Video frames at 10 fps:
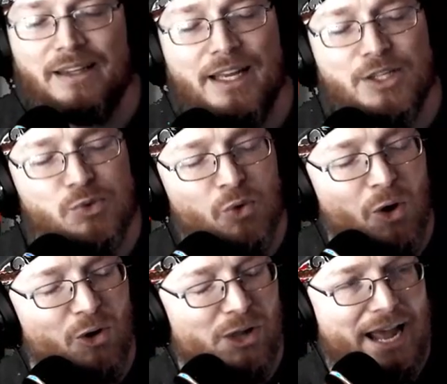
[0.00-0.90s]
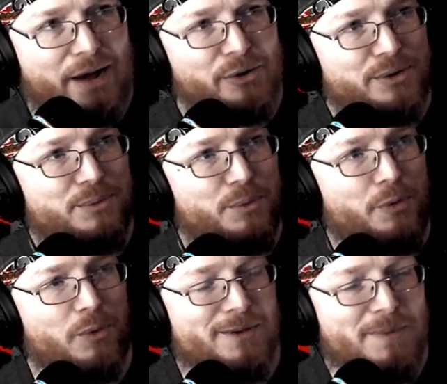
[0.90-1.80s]
Let's roll out
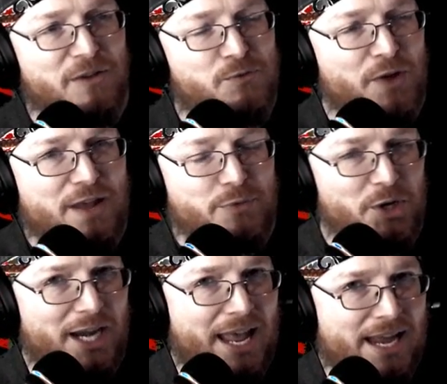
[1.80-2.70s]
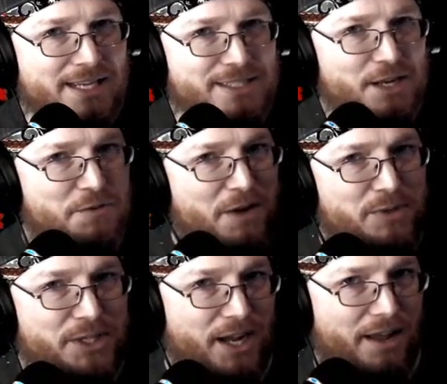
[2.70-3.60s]
with one of my favorite edits I've
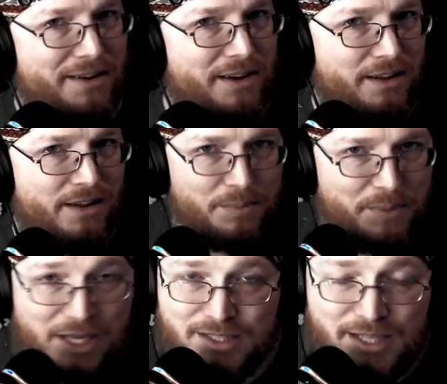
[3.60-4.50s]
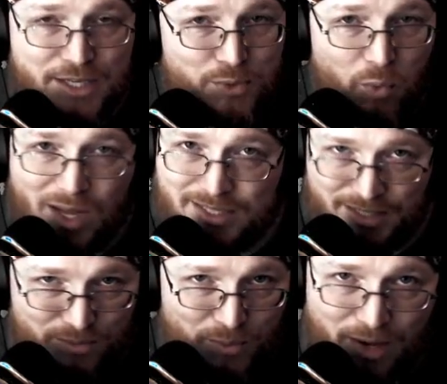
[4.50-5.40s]
ever done because this
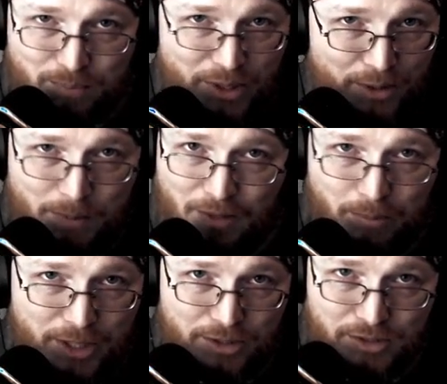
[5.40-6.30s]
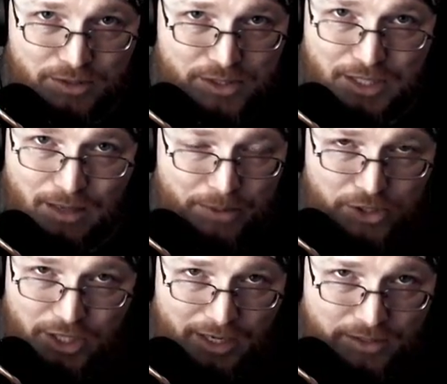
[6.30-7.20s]
wasn't Red Pill to Pay the Bill
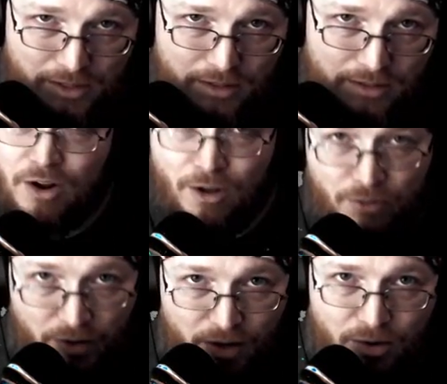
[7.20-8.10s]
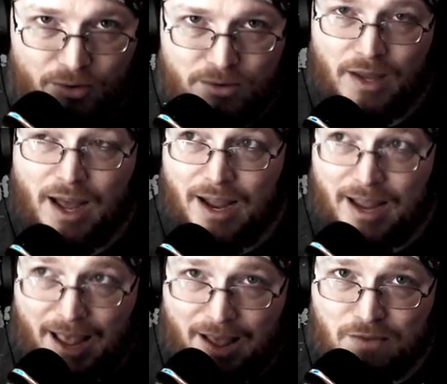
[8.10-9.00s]
CW Chanter. Although, I
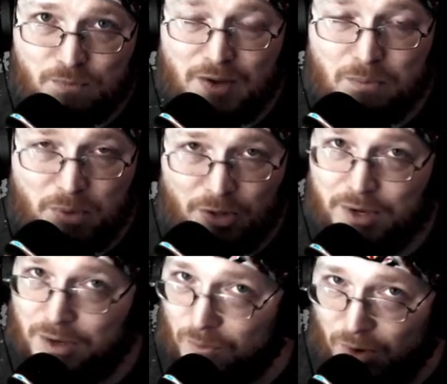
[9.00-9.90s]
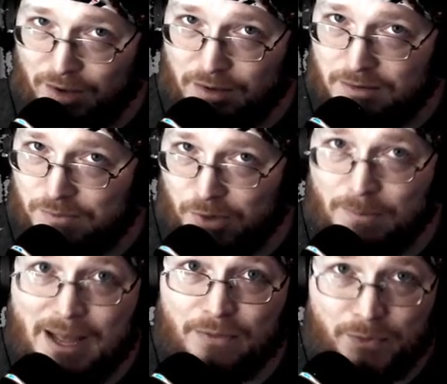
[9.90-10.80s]
have been building one for
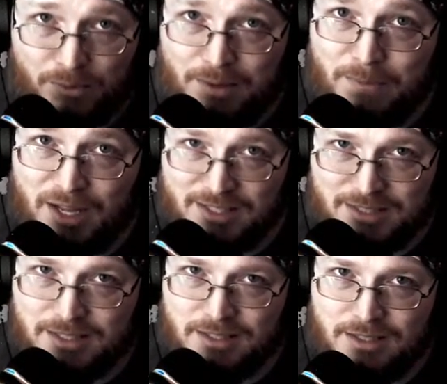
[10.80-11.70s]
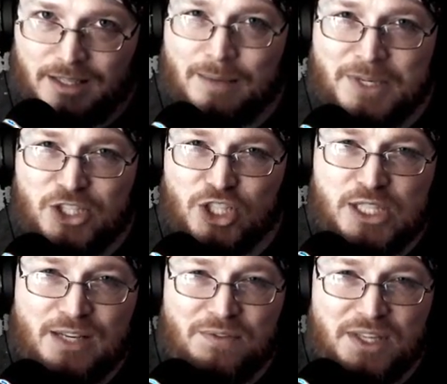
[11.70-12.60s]
about three months. Let me
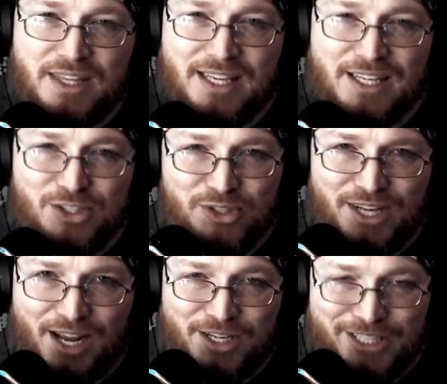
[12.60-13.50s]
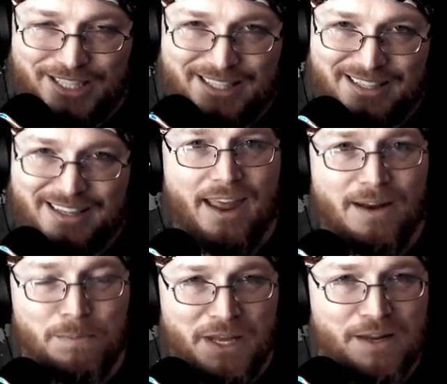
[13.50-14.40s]
just give you the introduction.
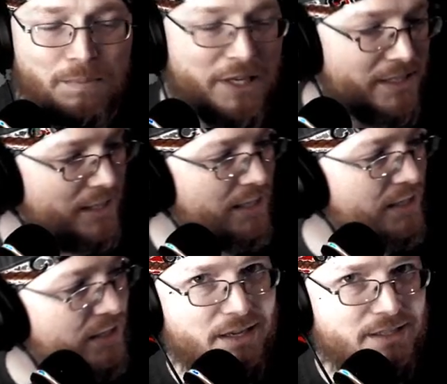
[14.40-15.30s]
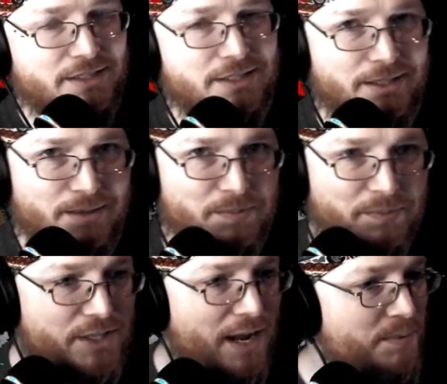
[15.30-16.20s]
And me and Busy, he's asleep.
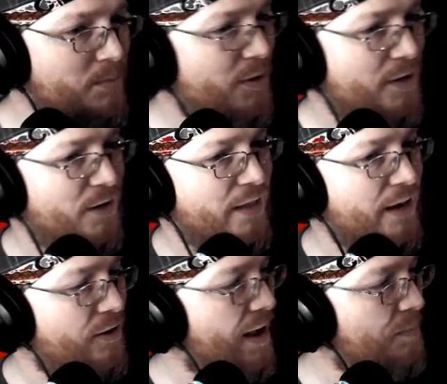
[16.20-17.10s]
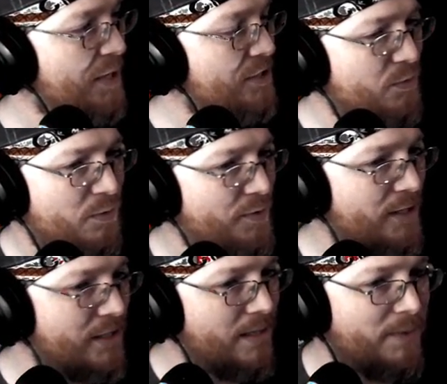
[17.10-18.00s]
Stop smoking all that crack, Biz. You won't
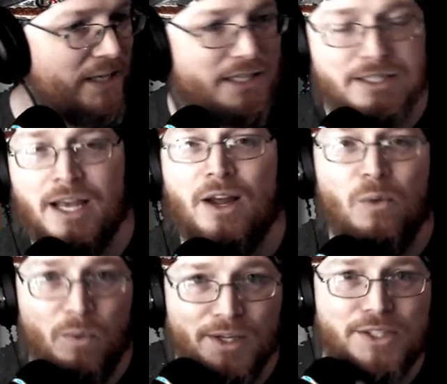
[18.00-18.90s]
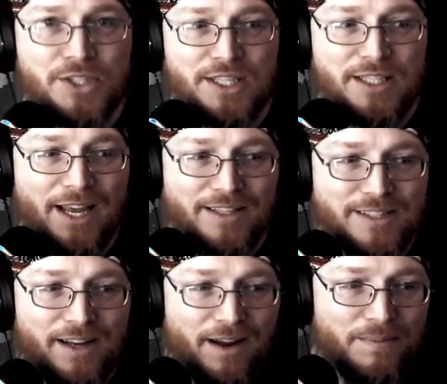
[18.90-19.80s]
fall asleep like this. We'll see you
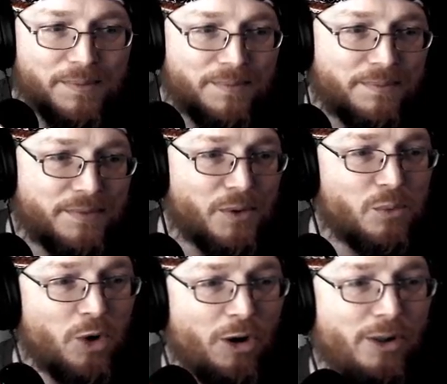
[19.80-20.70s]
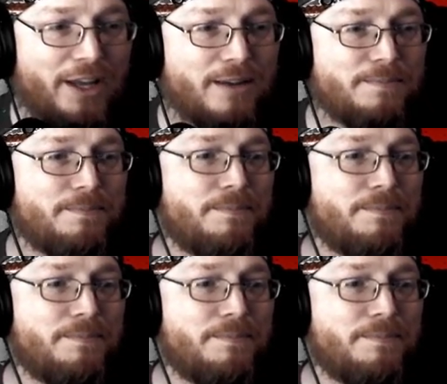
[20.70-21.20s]
next time. Roll it.